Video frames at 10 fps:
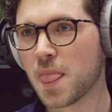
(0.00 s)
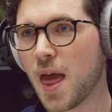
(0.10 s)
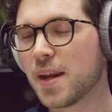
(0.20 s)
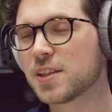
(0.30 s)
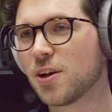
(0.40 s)

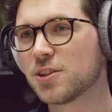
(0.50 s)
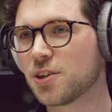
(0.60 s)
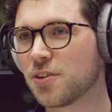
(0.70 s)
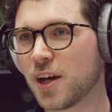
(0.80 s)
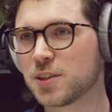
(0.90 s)
that's also
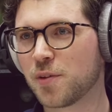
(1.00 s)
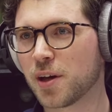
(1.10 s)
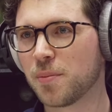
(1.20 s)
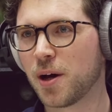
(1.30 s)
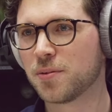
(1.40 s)
the nice thing
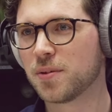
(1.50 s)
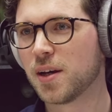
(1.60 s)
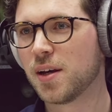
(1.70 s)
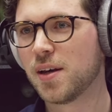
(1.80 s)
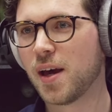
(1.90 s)
about
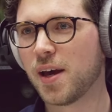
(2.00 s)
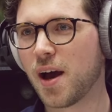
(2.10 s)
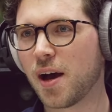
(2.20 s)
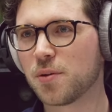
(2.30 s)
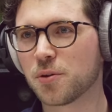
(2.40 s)

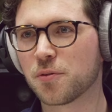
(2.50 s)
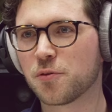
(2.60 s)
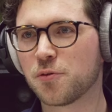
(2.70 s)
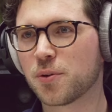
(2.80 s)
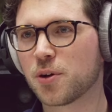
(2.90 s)
AI. We're
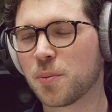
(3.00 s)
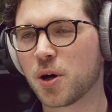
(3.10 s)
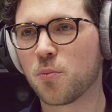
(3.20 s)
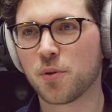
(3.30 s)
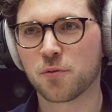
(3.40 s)
coming
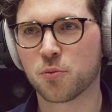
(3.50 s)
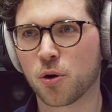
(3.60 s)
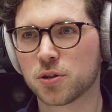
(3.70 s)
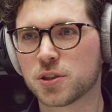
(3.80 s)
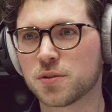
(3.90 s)
up with
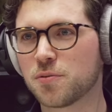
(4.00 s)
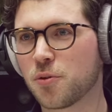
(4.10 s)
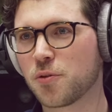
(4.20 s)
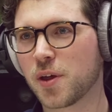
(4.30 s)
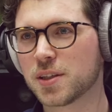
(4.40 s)
words for
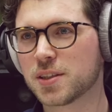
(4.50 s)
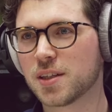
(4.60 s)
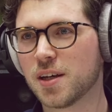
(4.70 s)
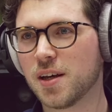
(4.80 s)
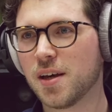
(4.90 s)
things.
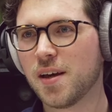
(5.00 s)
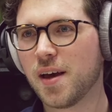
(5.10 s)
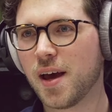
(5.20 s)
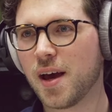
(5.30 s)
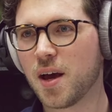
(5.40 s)

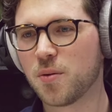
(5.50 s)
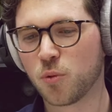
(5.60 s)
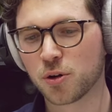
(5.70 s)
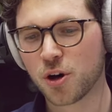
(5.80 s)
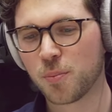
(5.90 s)
And
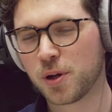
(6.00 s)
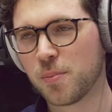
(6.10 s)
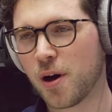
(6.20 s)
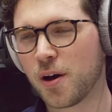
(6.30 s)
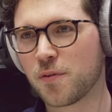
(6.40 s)
one company
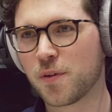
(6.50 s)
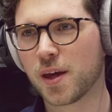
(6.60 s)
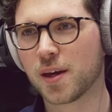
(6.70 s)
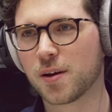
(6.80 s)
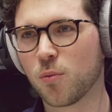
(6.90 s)
might
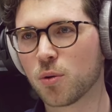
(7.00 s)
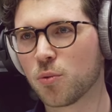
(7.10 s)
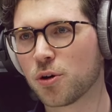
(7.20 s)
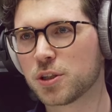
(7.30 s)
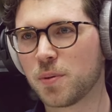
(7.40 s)
think one
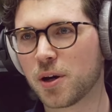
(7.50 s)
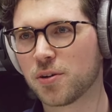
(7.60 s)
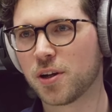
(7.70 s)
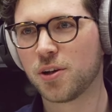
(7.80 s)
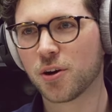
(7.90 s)
word is better
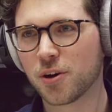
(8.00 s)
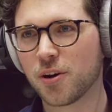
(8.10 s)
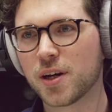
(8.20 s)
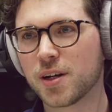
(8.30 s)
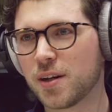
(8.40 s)
than the
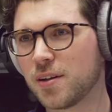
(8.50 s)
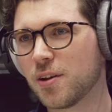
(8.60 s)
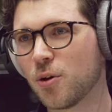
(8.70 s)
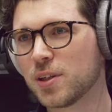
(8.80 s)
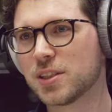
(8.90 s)
other, and then it
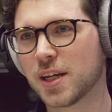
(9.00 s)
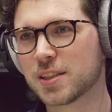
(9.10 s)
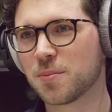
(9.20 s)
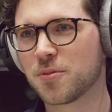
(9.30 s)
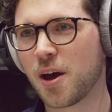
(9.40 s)
always takes
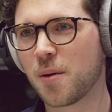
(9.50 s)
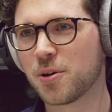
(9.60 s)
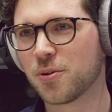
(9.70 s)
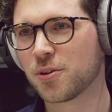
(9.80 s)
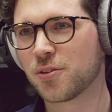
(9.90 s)
some time in
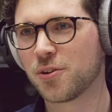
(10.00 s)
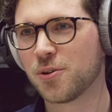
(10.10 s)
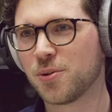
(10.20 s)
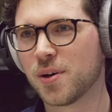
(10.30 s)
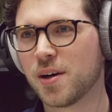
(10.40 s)
order
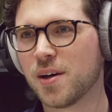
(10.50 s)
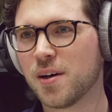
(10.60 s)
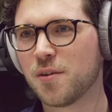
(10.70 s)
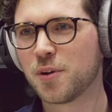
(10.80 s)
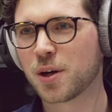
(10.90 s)
to
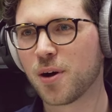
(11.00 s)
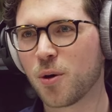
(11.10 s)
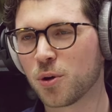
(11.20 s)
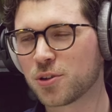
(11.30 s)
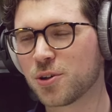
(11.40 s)
figure
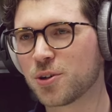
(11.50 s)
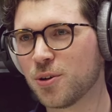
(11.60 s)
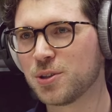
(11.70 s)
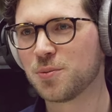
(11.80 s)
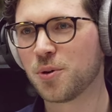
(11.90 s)
out what
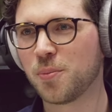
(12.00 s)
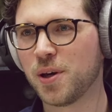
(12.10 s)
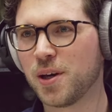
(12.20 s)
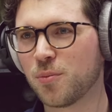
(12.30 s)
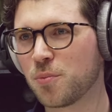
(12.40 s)
conclusion will
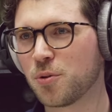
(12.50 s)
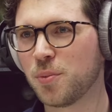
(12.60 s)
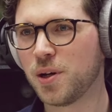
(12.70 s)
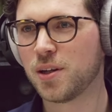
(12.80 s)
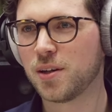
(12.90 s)
be and what will
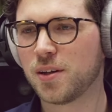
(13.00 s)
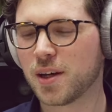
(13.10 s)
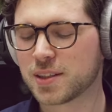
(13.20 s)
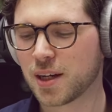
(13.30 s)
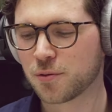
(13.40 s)
be the
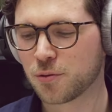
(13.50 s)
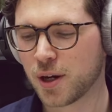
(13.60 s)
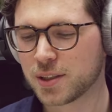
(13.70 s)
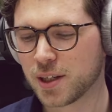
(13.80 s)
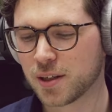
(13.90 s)
exact
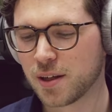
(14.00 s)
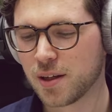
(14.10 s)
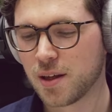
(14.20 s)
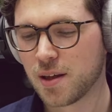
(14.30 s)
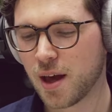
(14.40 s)
phrasing
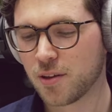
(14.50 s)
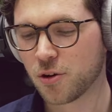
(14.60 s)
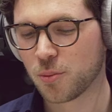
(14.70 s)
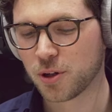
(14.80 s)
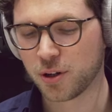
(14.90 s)
and
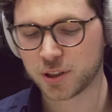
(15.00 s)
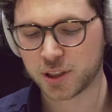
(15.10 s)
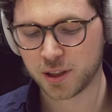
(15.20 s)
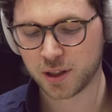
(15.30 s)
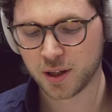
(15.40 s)

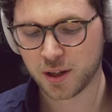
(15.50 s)
terminology.